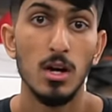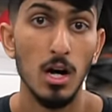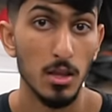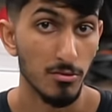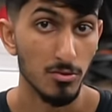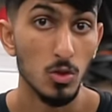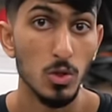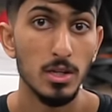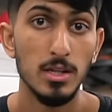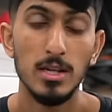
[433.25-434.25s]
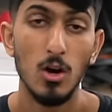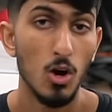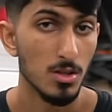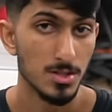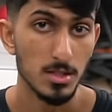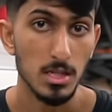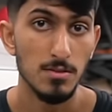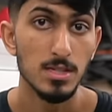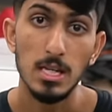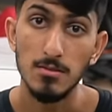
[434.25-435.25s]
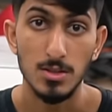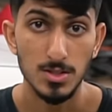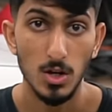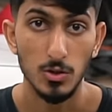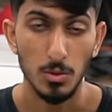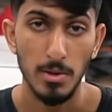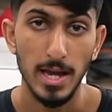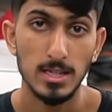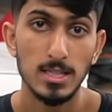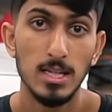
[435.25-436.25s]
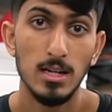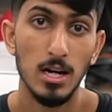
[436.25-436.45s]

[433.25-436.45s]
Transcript: uh, the fluid, all the sleeves, and even the solenoid packs.